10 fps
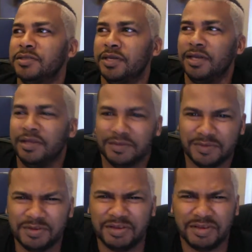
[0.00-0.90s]
it,
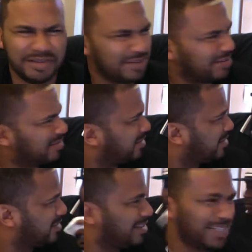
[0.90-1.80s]

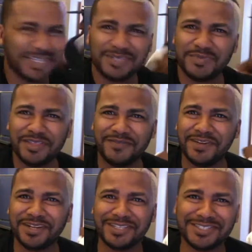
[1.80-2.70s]
Sorry. get this
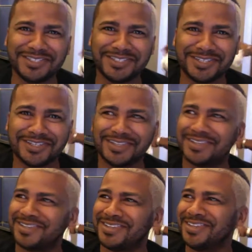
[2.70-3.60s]
motherfucker. That smells
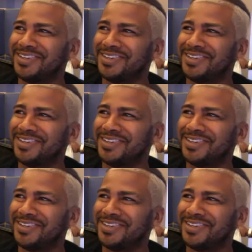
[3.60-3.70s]
good.